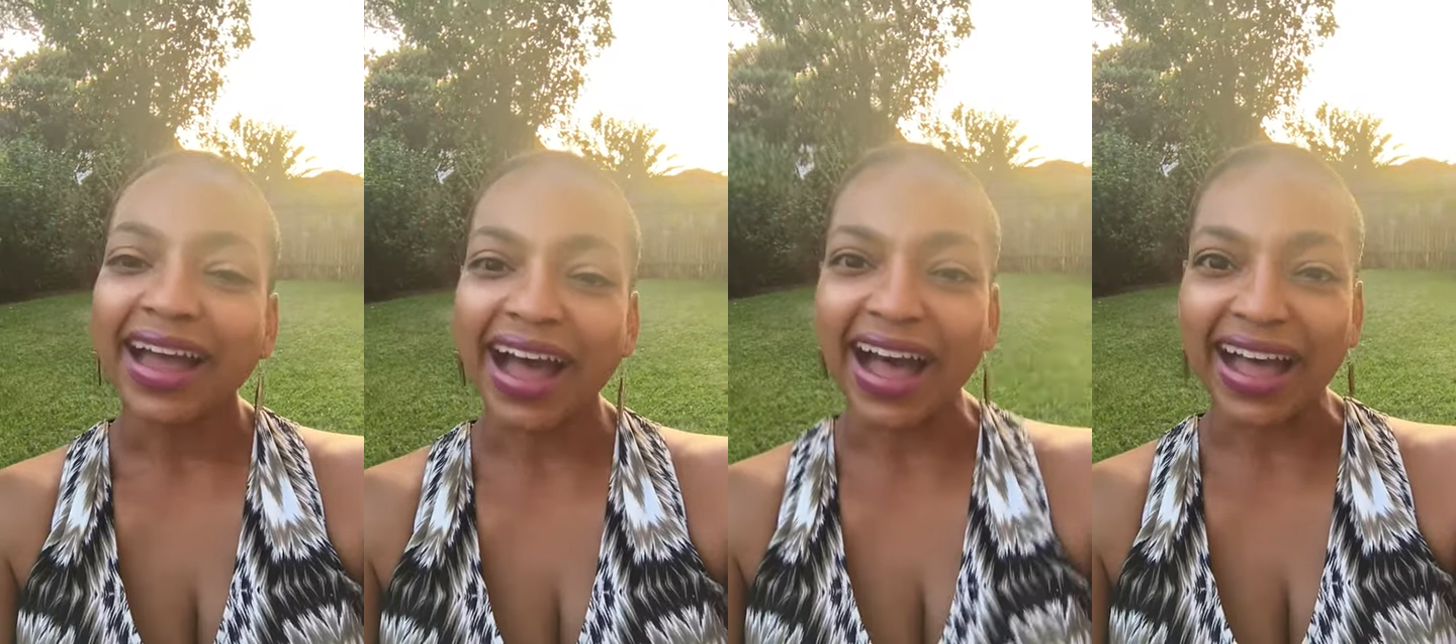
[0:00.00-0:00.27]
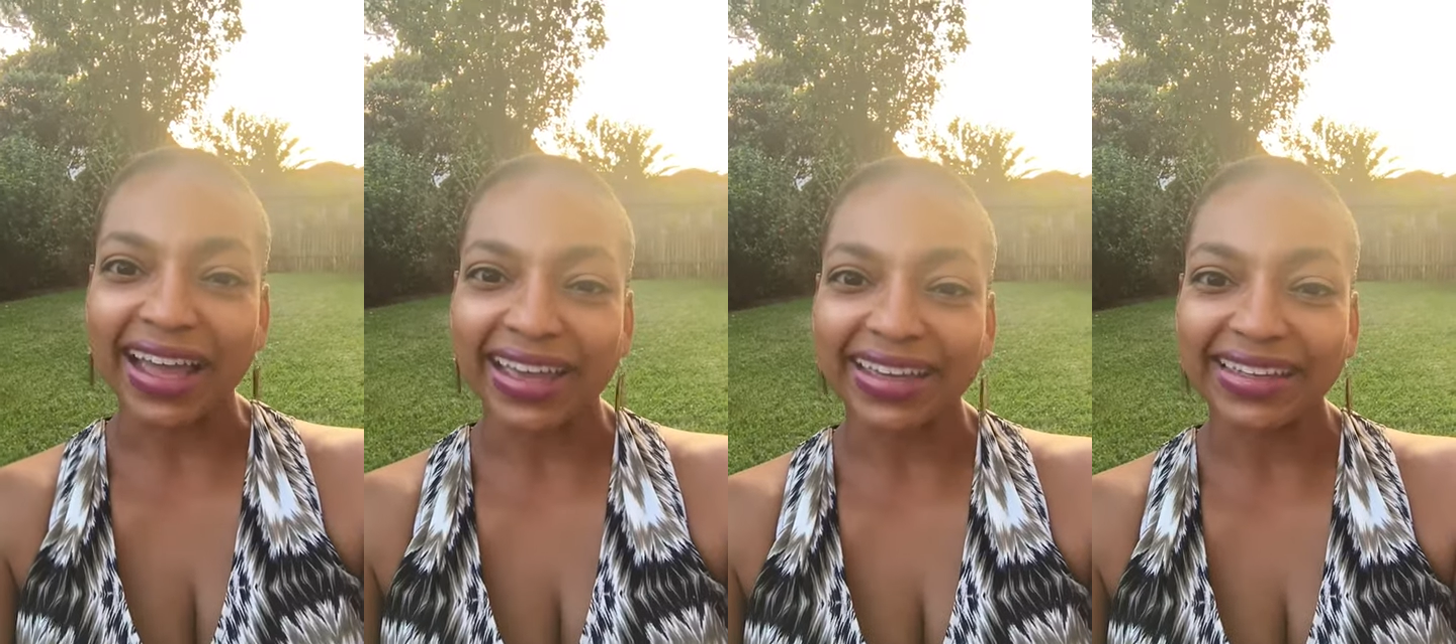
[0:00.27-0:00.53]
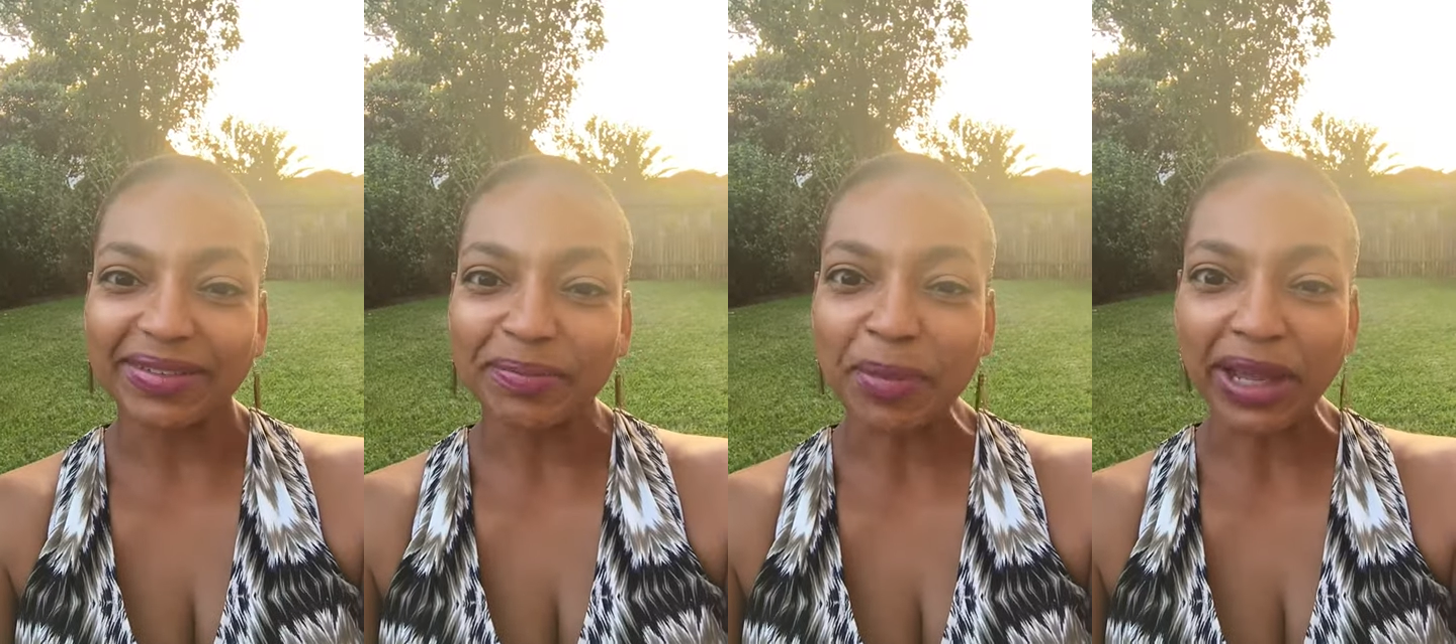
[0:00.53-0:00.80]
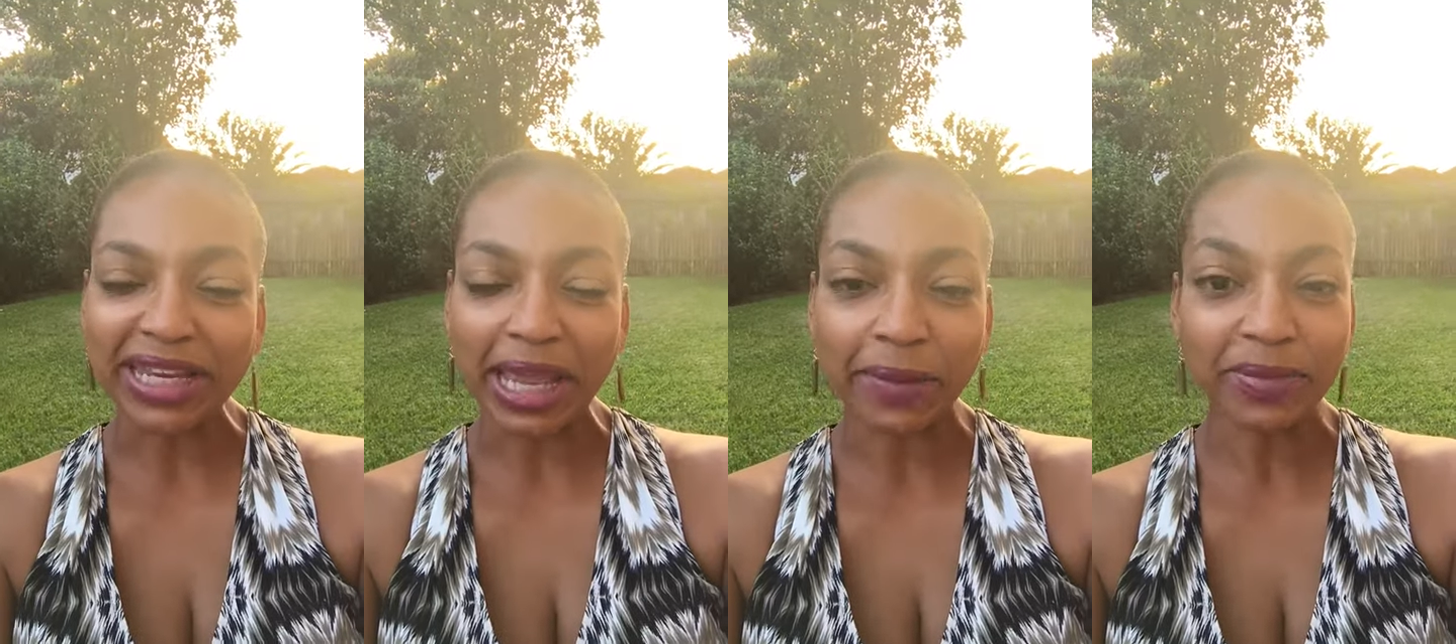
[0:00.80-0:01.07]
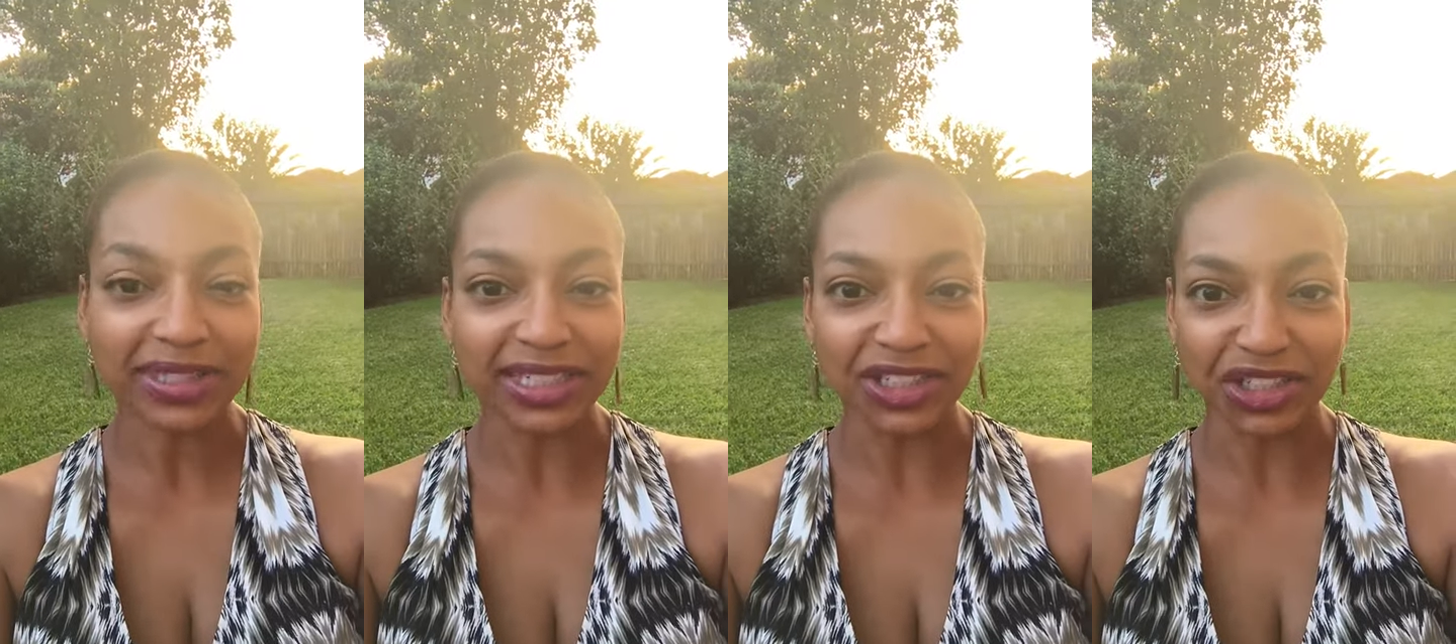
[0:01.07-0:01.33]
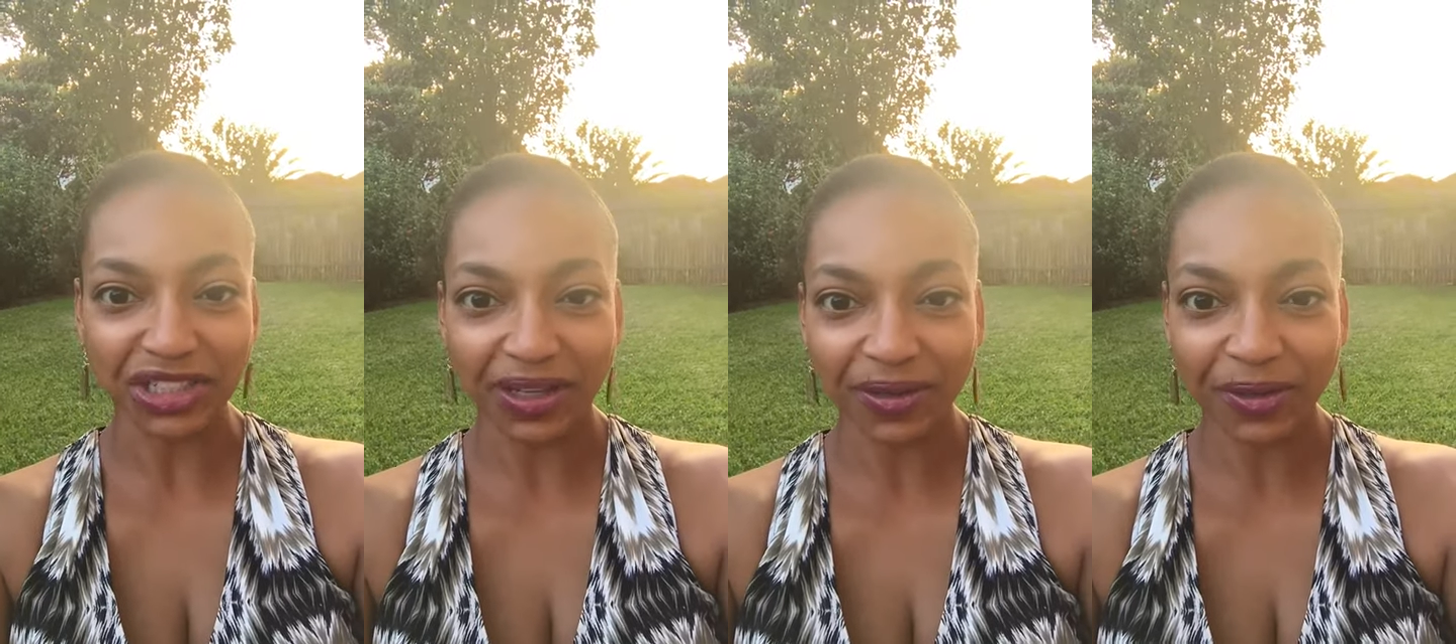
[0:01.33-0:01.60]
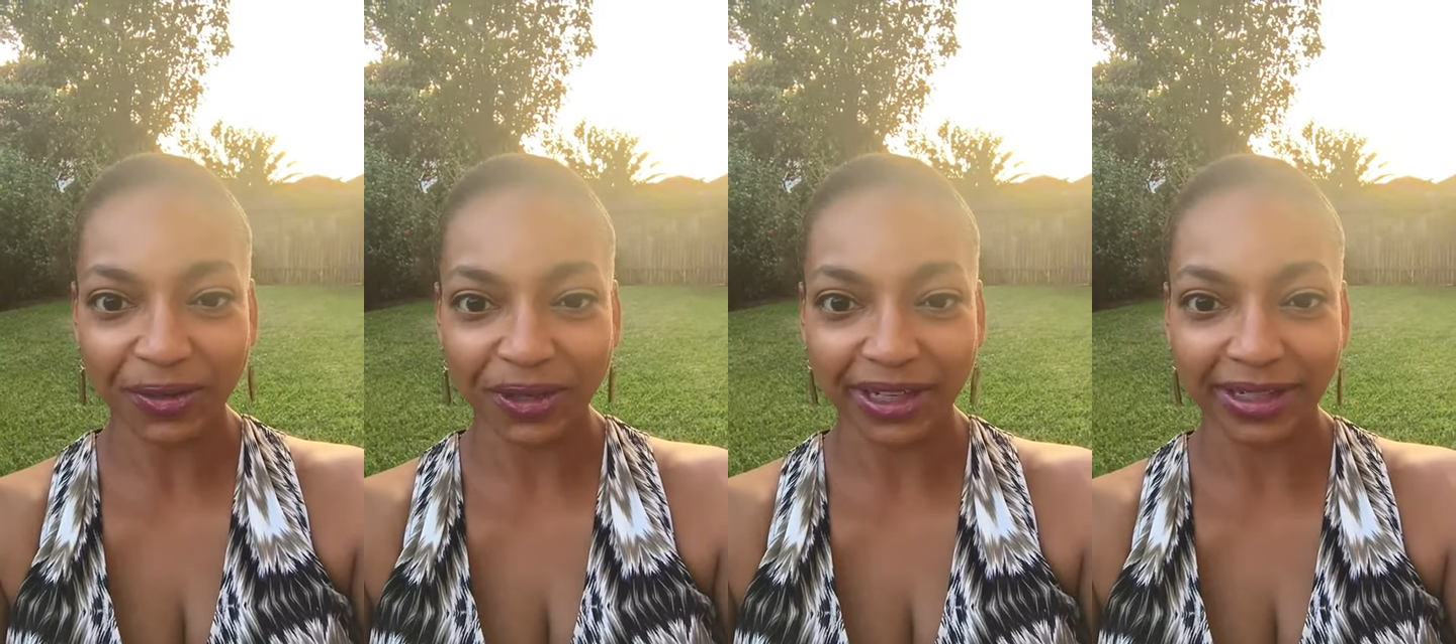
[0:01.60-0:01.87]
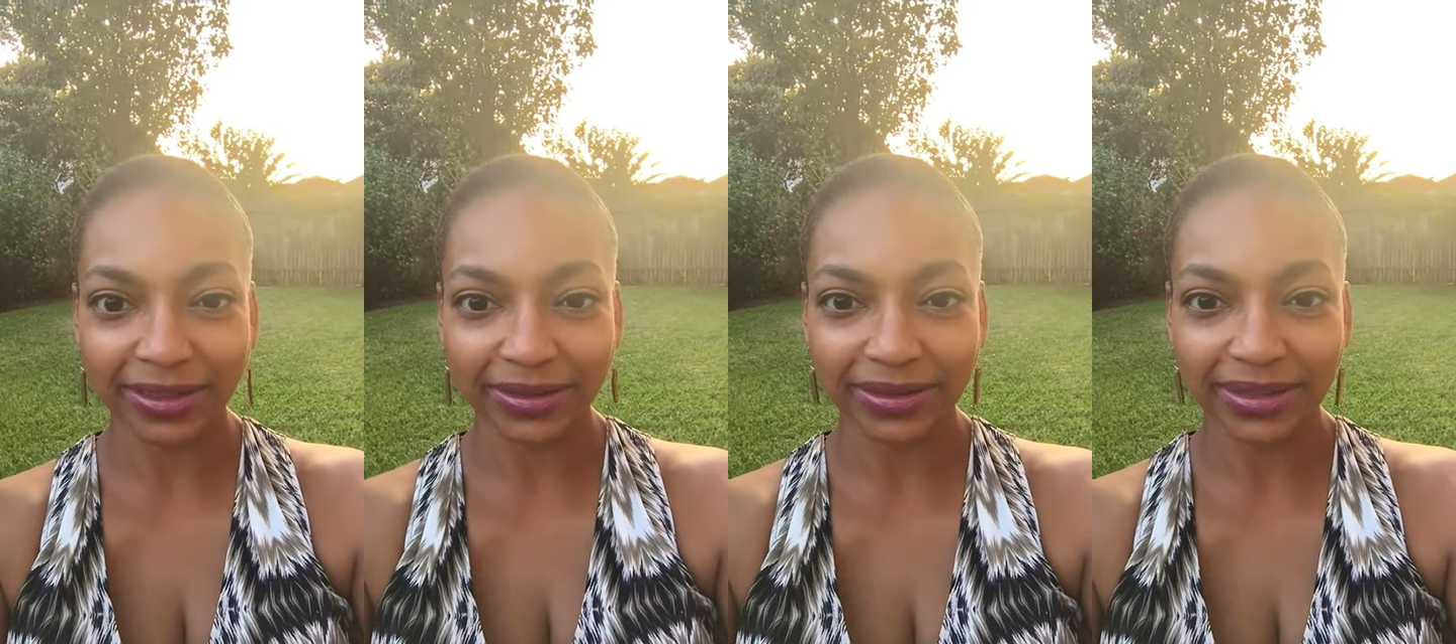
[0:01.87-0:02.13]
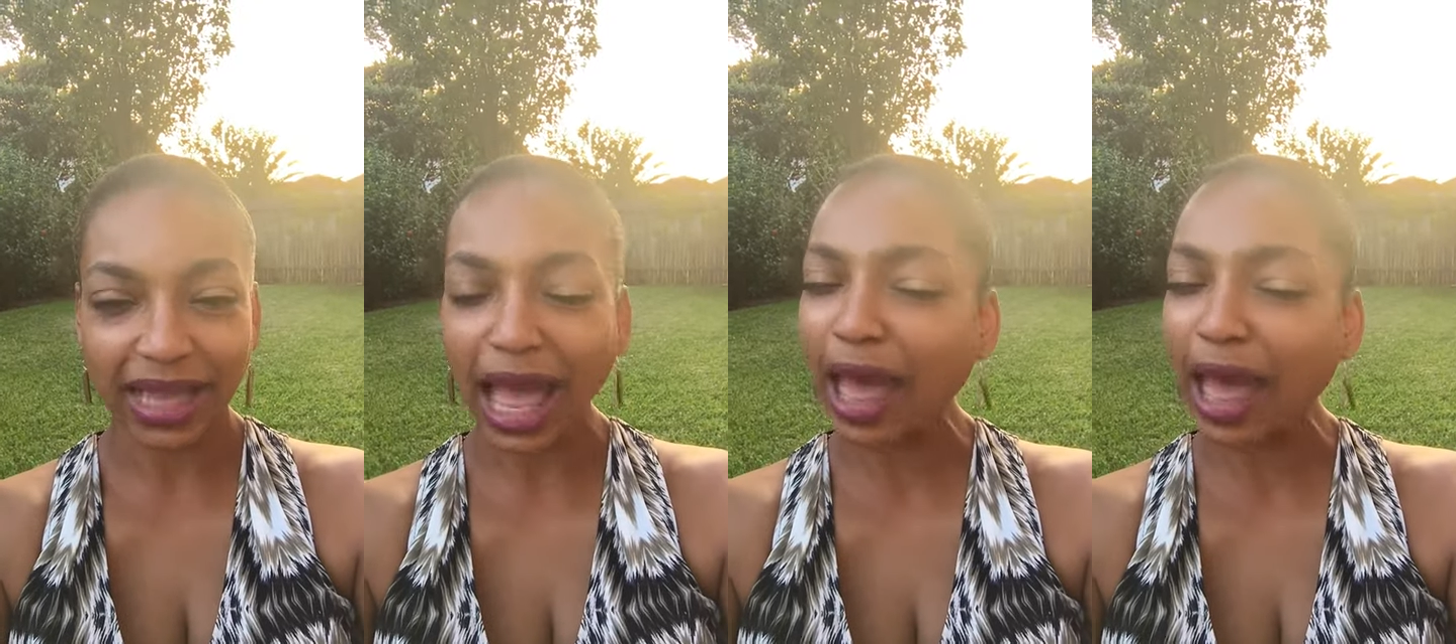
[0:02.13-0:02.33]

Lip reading: Hi, my name is Nichelle Green.